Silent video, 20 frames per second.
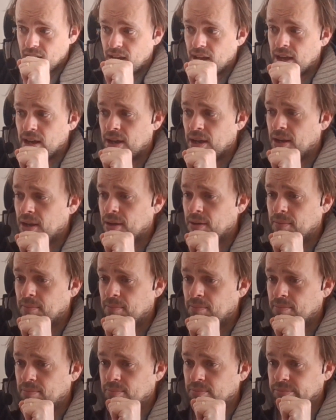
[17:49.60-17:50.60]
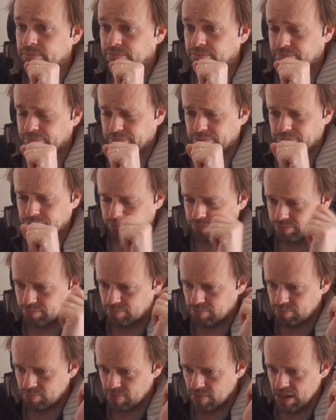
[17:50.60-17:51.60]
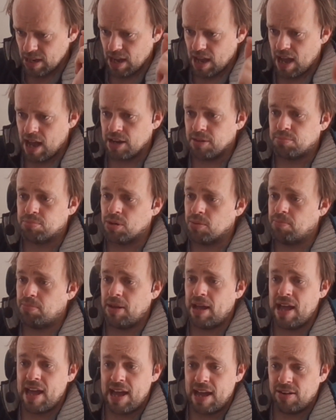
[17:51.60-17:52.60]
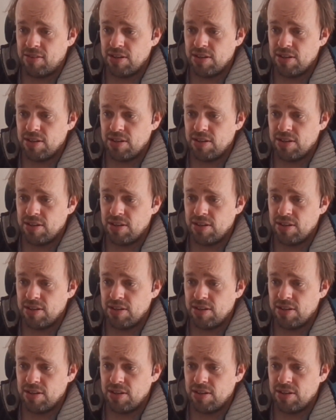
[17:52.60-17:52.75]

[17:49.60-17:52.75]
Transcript: And prepare.